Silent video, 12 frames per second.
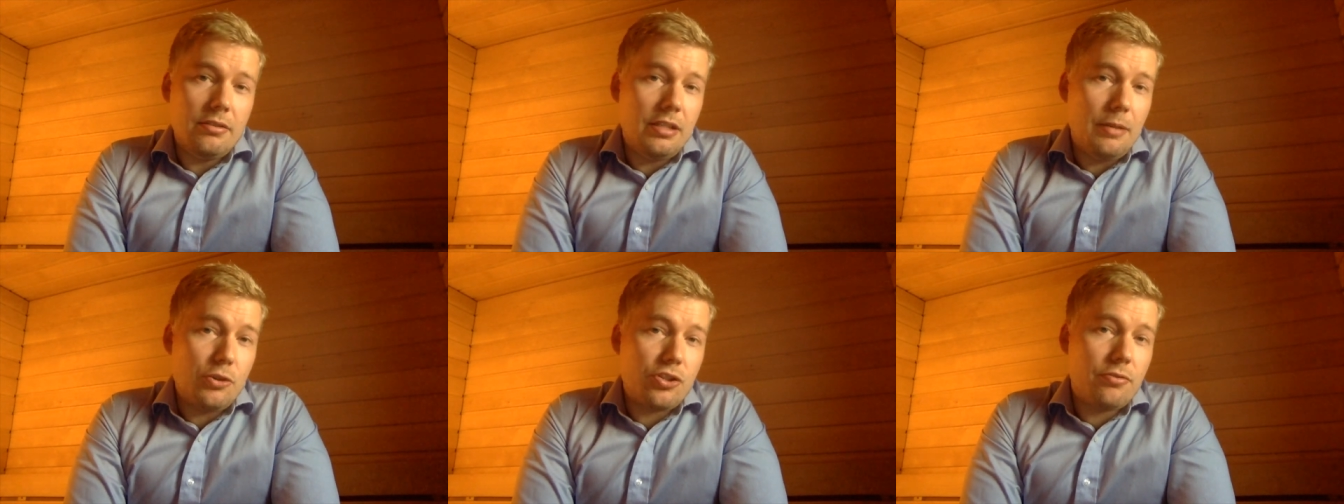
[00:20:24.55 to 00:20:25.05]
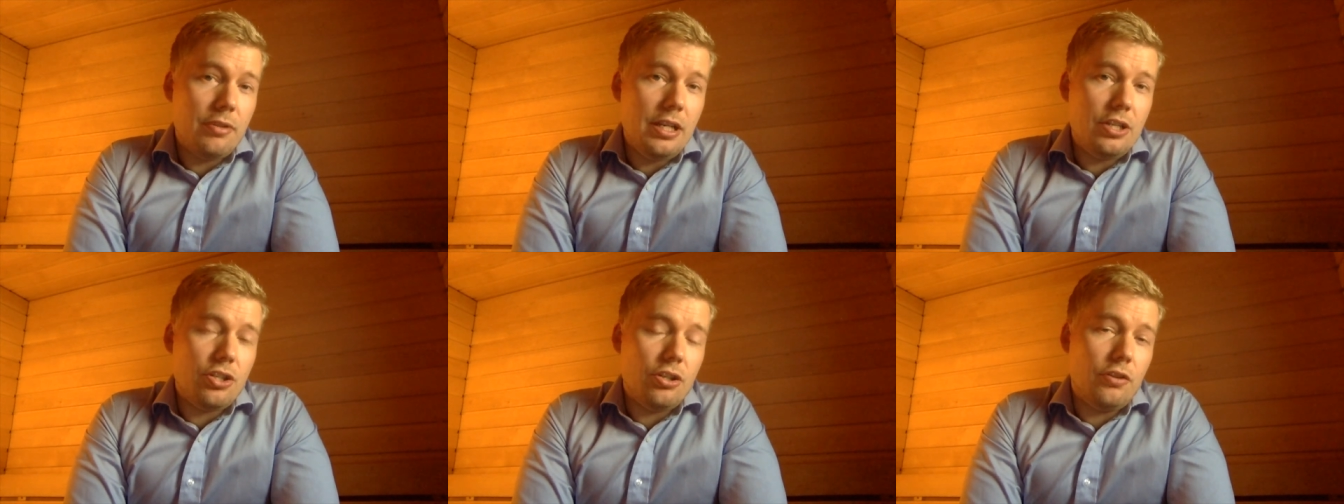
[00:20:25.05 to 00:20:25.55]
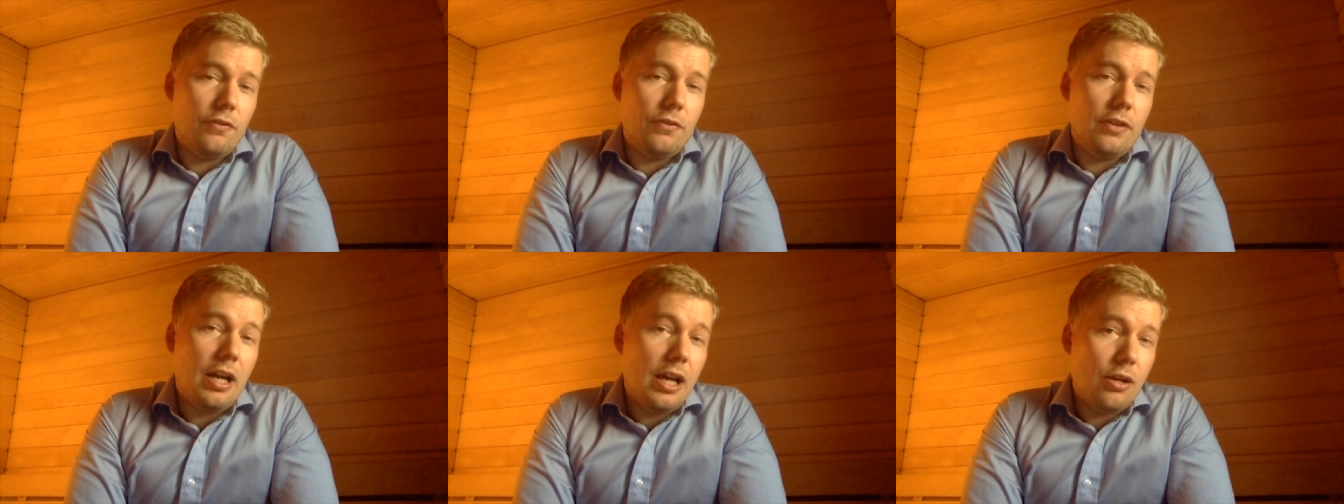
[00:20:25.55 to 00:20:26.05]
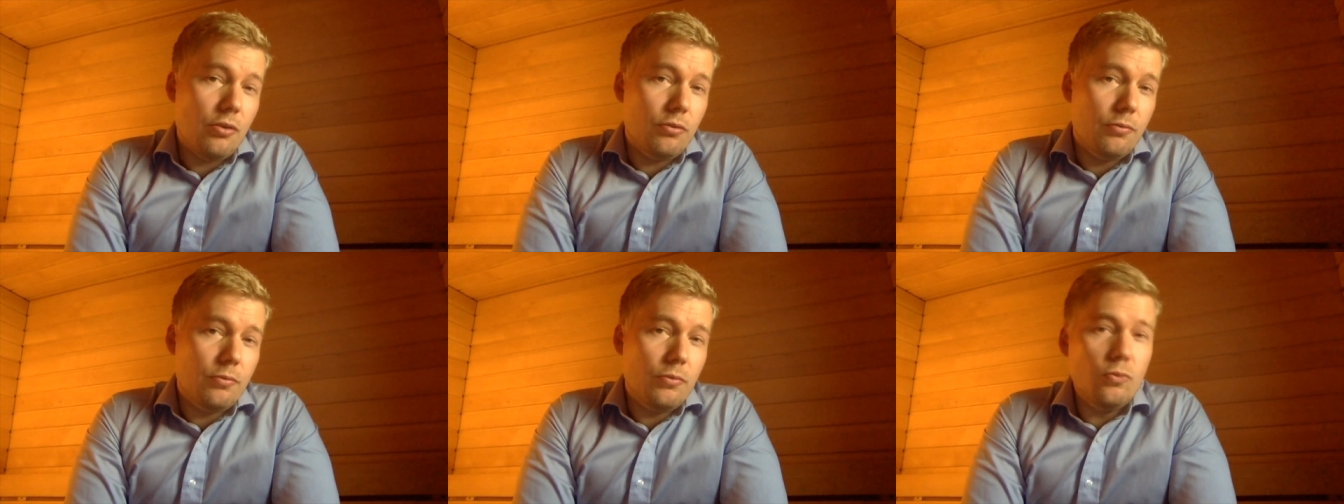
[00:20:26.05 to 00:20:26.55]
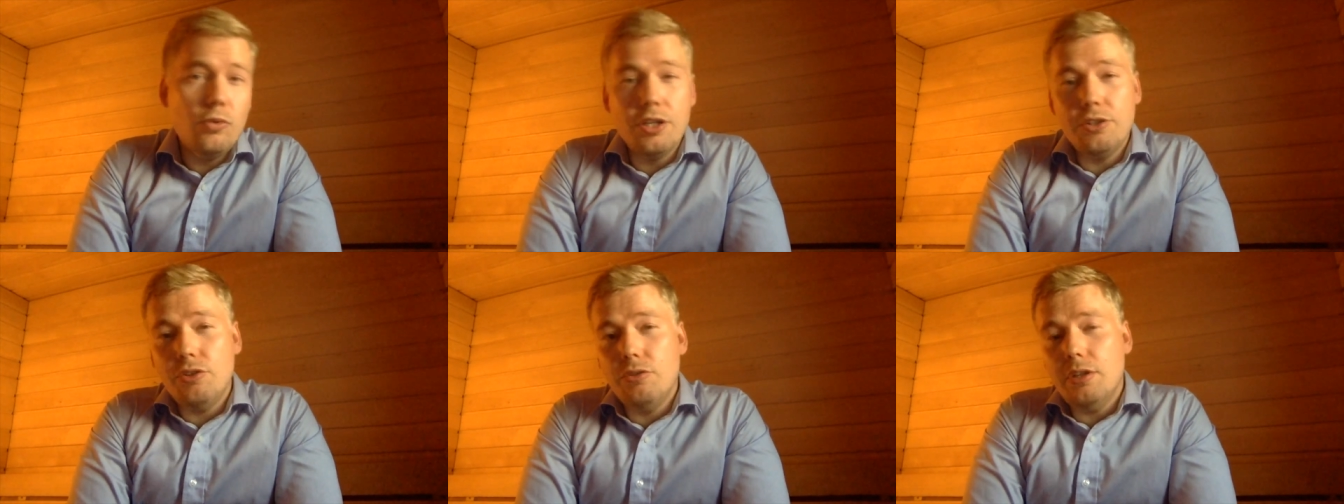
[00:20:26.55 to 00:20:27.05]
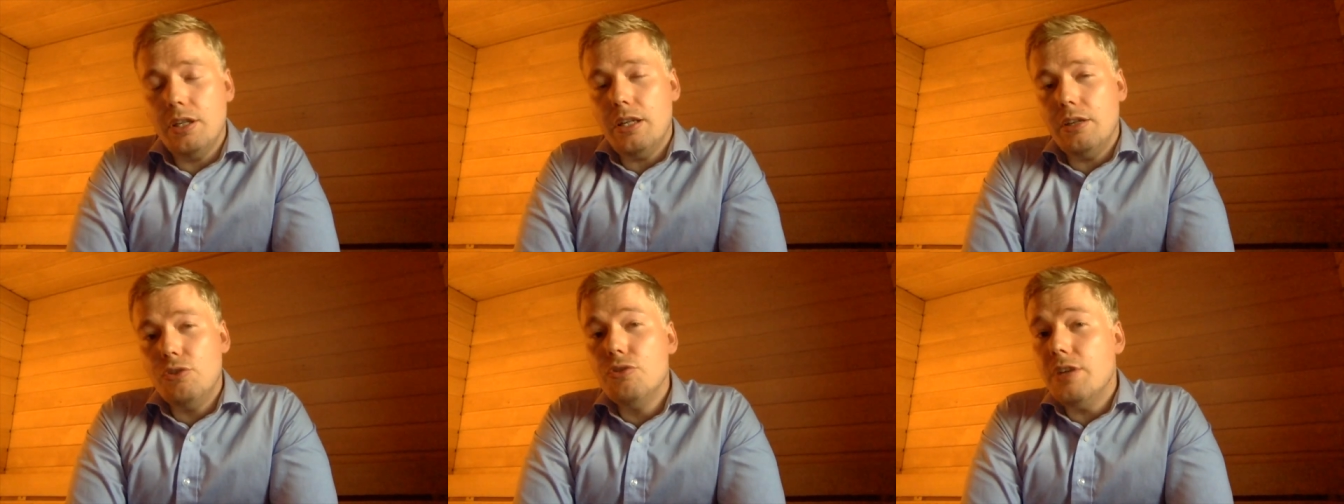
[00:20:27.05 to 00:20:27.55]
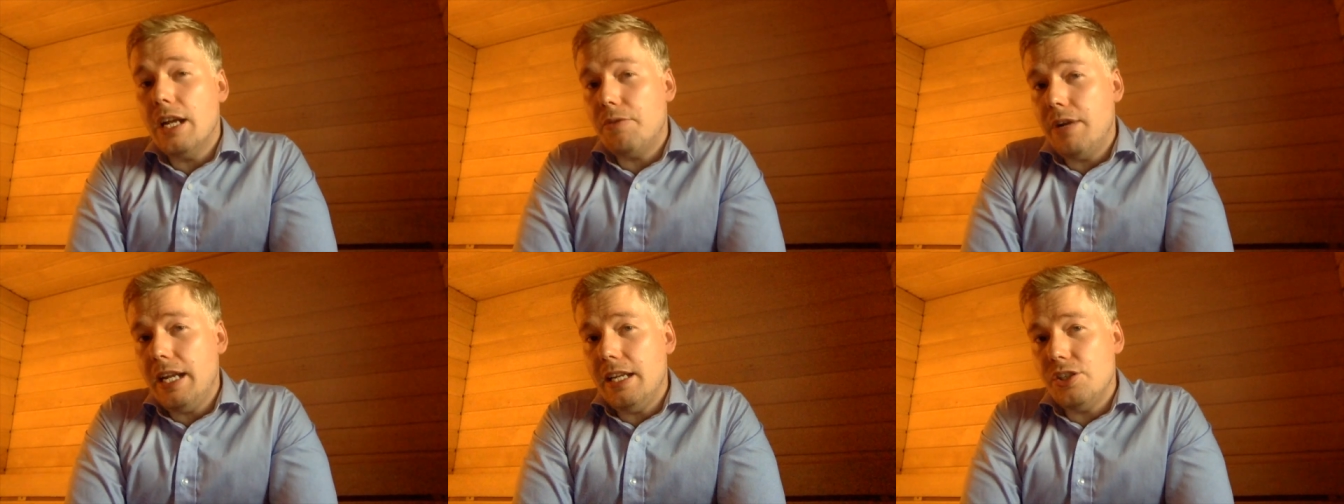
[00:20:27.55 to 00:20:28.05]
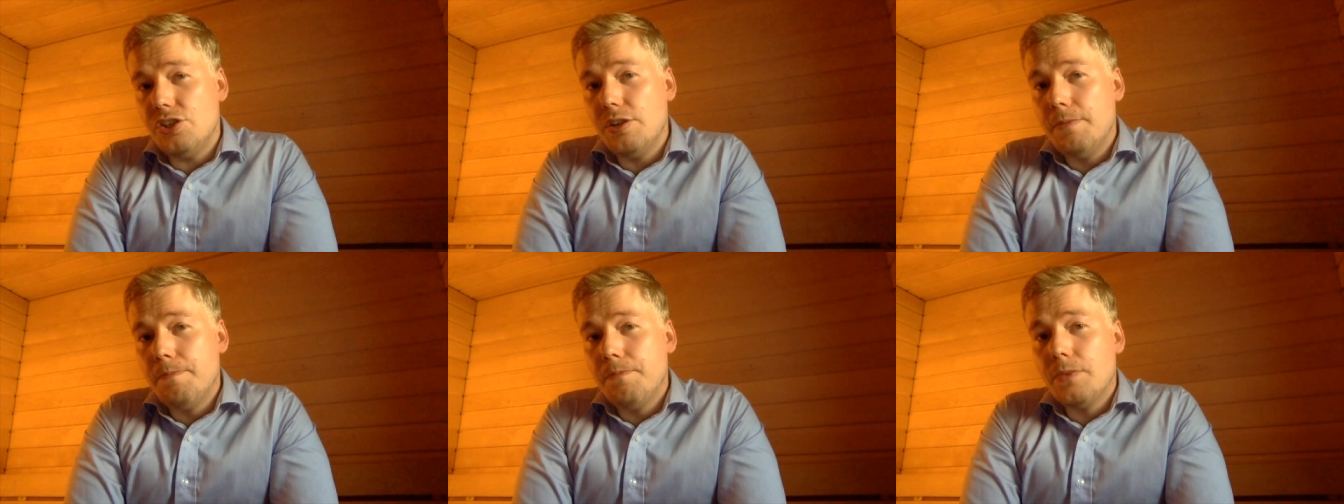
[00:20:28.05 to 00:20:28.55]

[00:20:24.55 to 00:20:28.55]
demonstration of how one can, could arrange